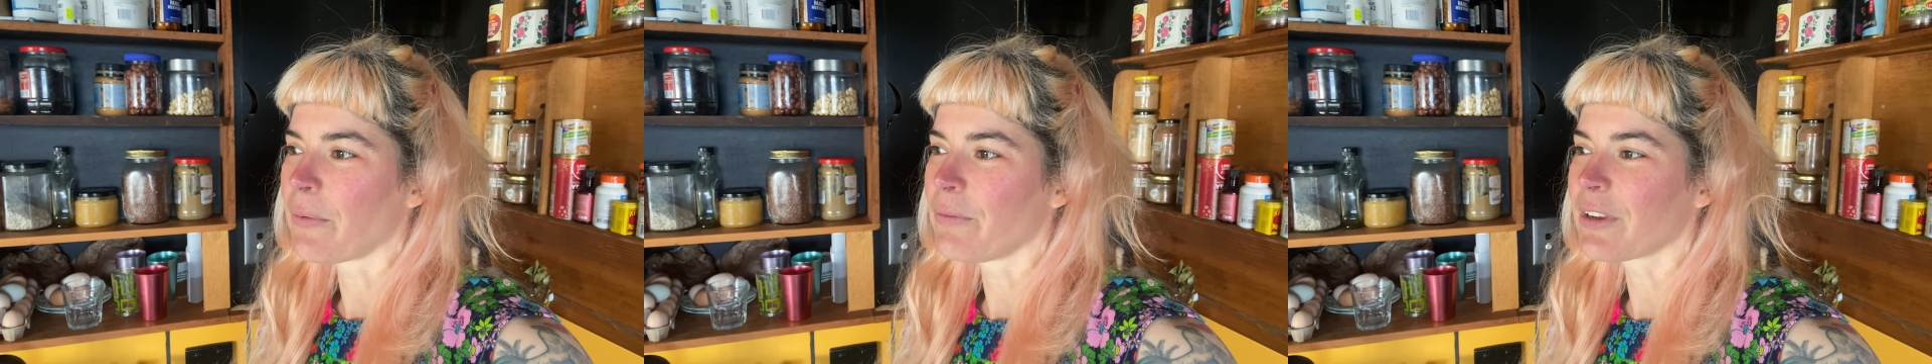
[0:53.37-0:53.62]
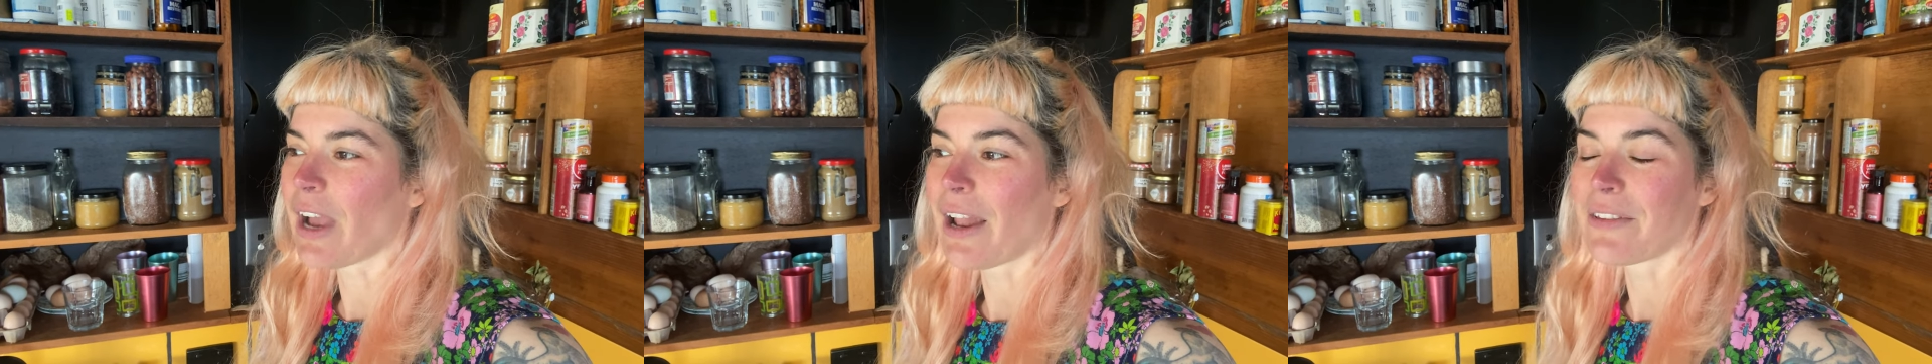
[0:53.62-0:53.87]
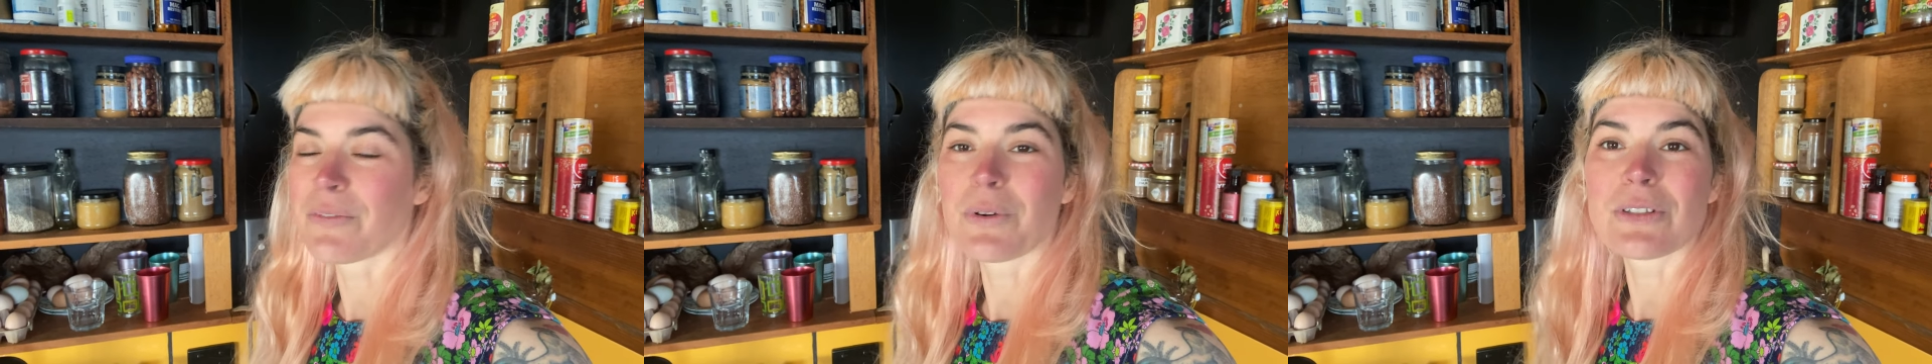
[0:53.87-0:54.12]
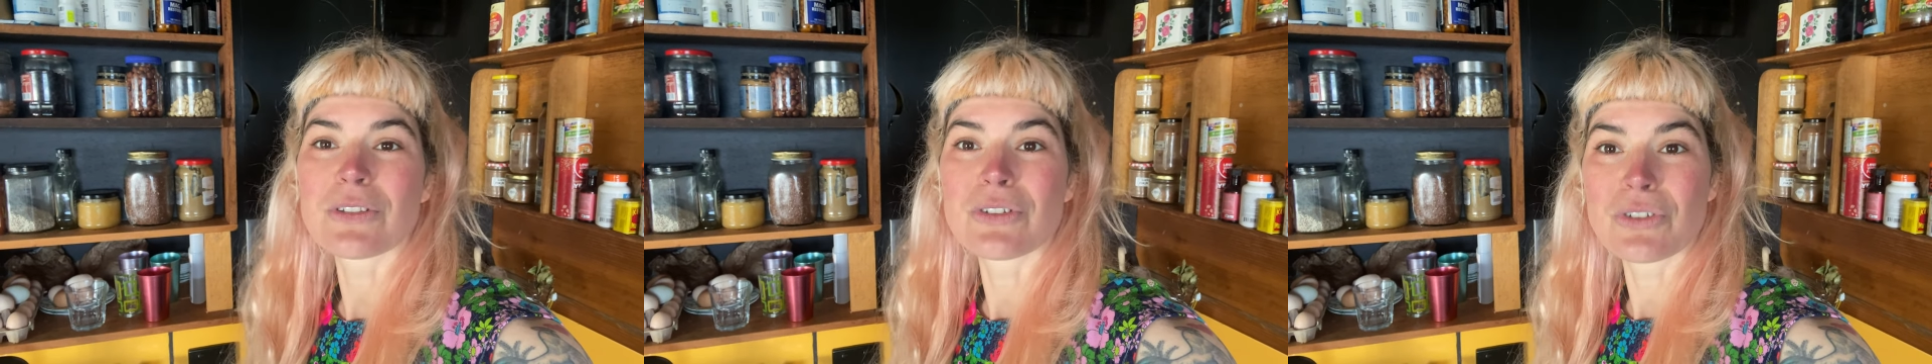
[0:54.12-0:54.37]
regardless of
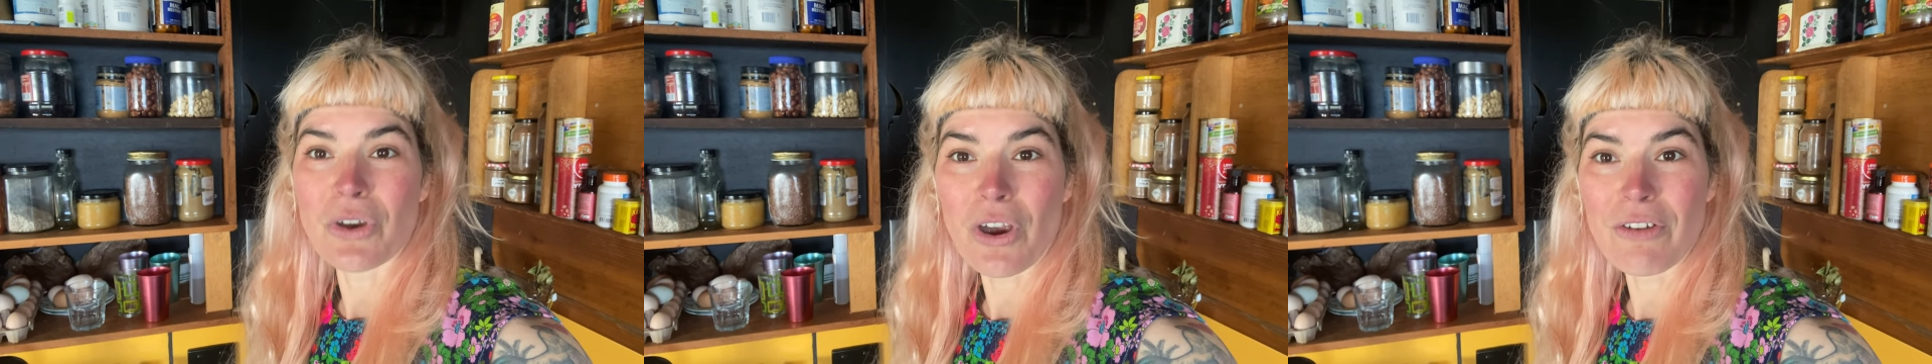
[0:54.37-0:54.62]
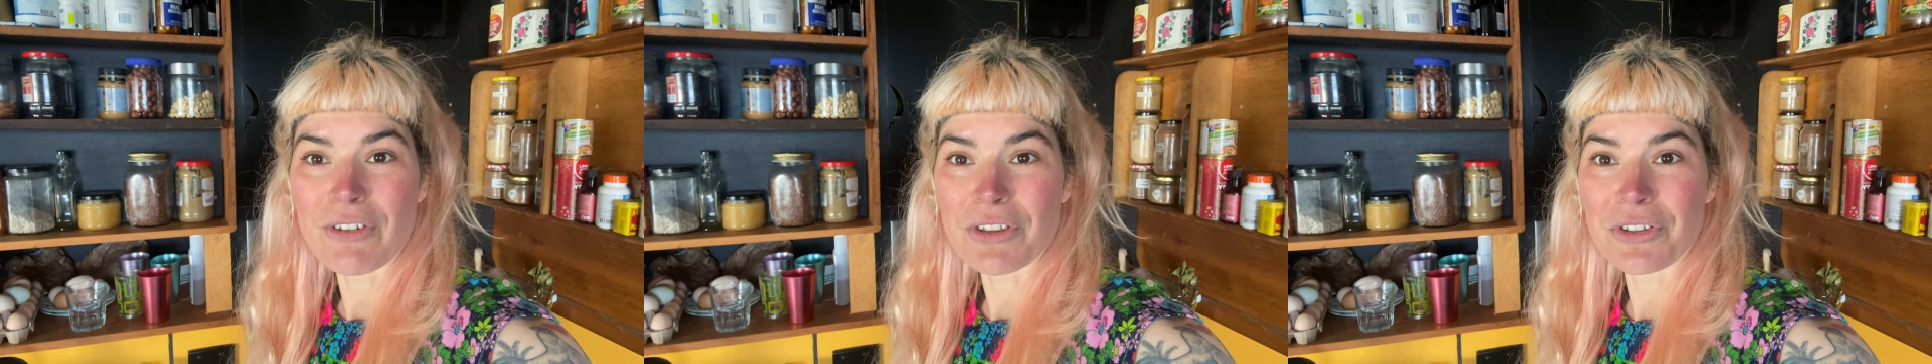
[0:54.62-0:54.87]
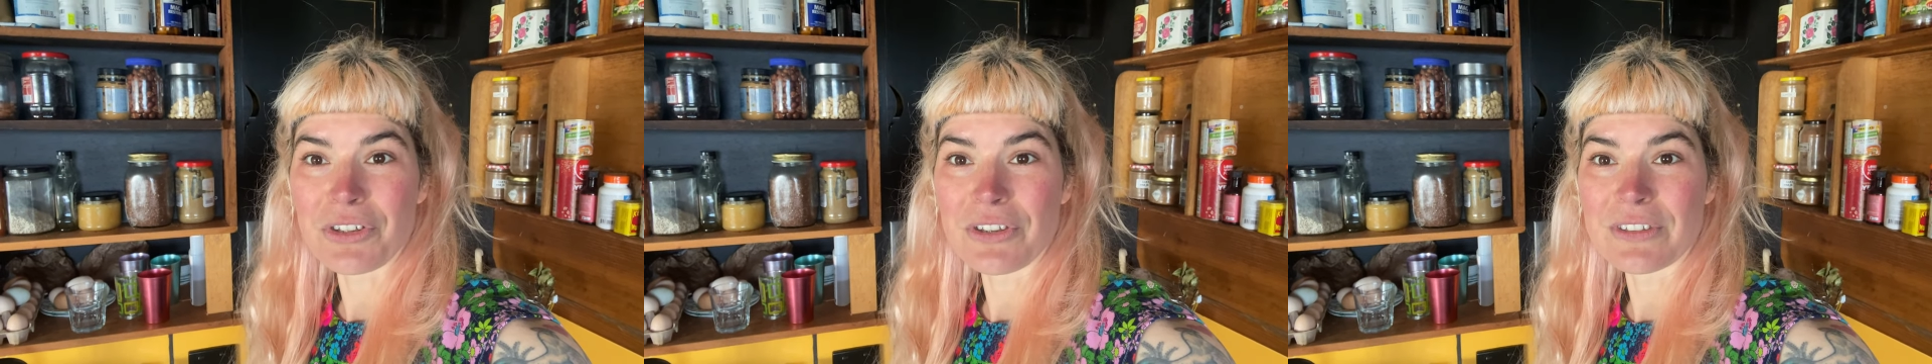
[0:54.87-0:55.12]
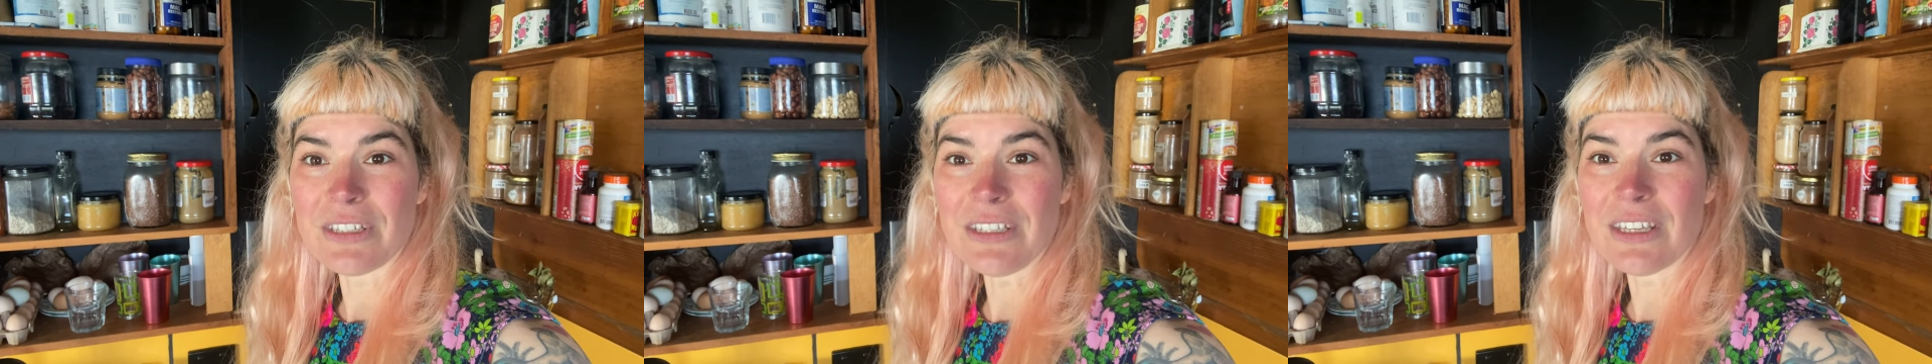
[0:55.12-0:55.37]
what stove that you're
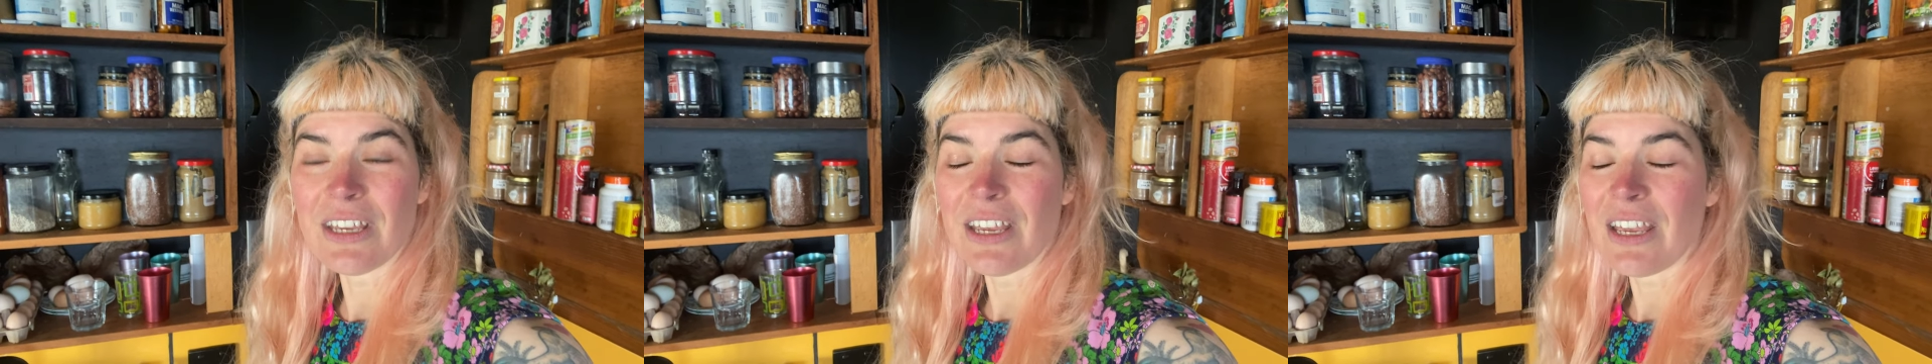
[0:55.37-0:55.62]
using,